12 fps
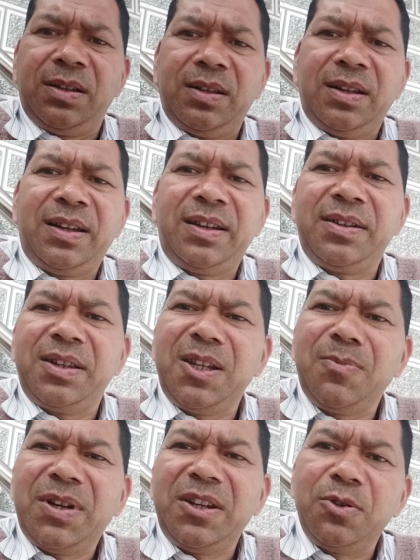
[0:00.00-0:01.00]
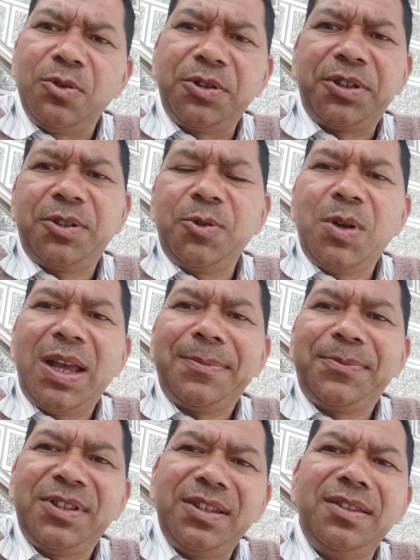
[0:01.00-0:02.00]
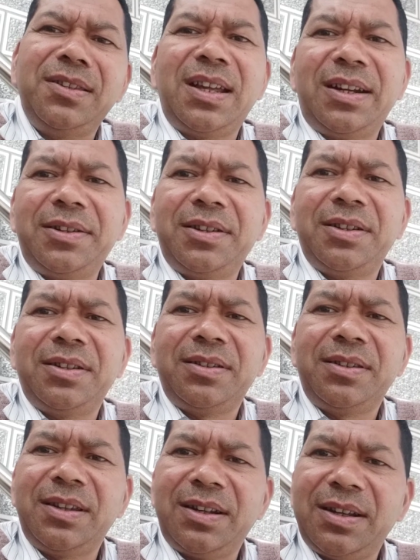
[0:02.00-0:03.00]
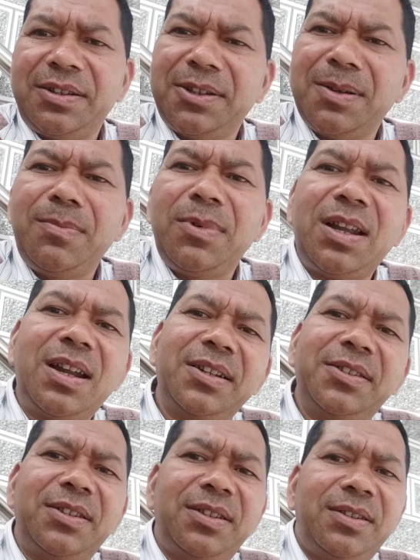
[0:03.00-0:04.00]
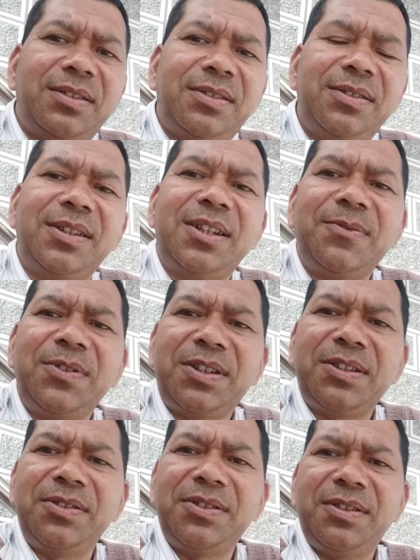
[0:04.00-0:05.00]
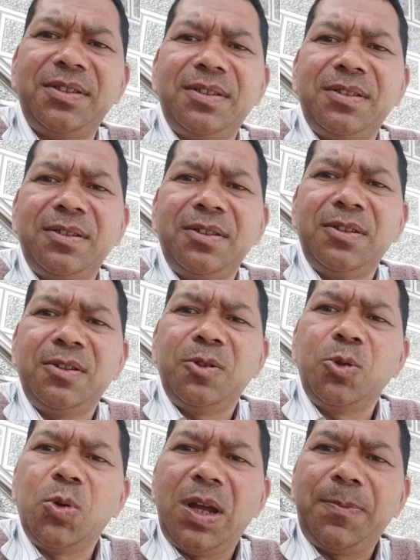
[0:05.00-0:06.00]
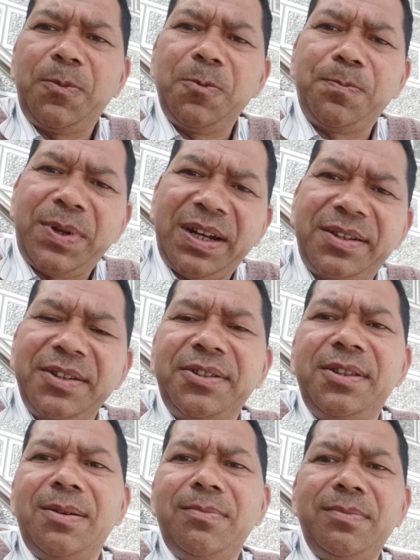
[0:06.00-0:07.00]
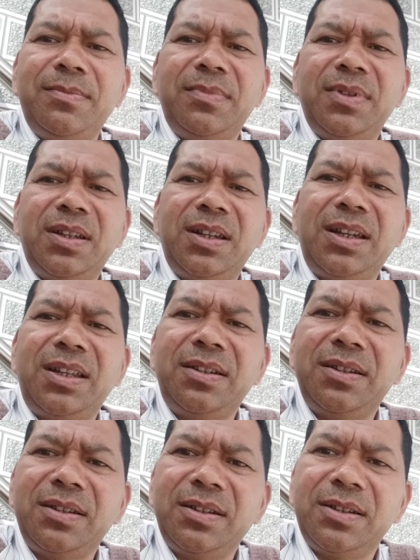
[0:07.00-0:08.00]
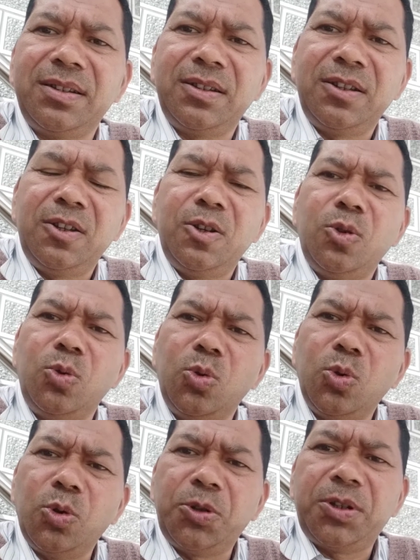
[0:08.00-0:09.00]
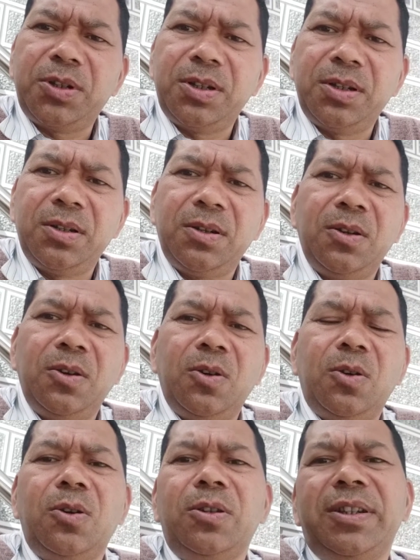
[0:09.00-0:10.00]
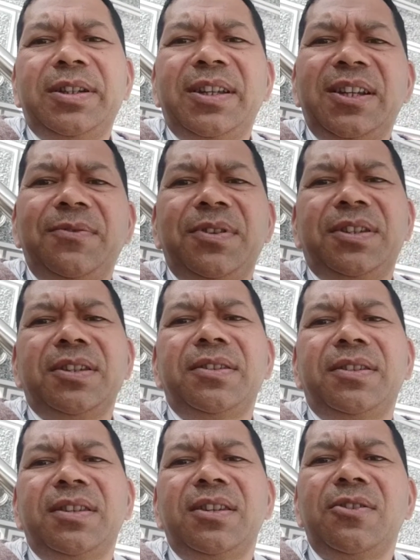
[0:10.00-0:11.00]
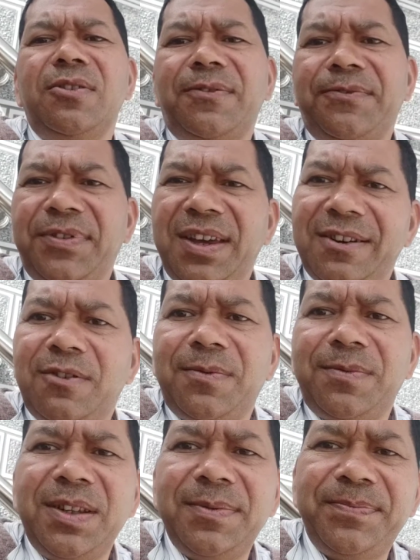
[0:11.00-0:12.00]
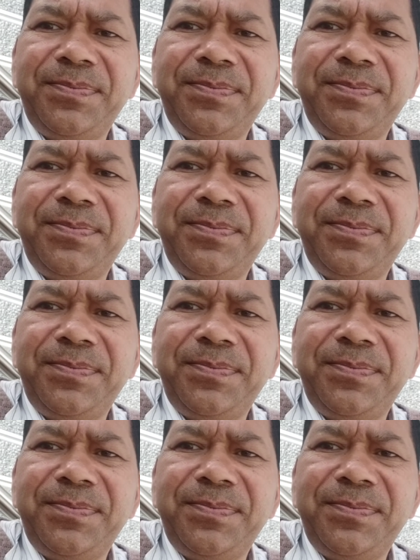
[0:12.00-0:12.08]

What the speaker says: And in my notes, you have seen that there are some large derivations. You have to practice them and note all the derivations in your fair copy.